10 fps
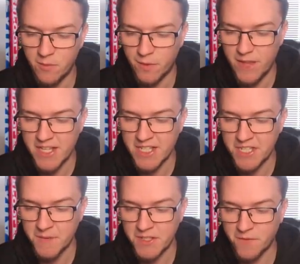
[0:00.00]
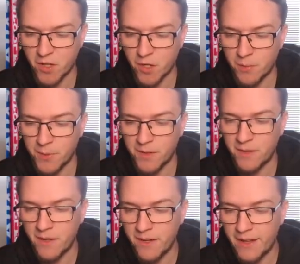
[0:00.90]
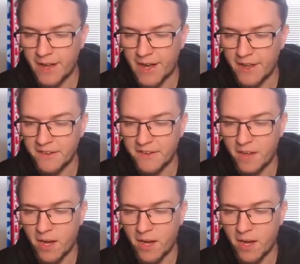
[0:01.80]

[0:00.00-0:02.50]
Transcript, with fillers: But there's their Svenska Cup And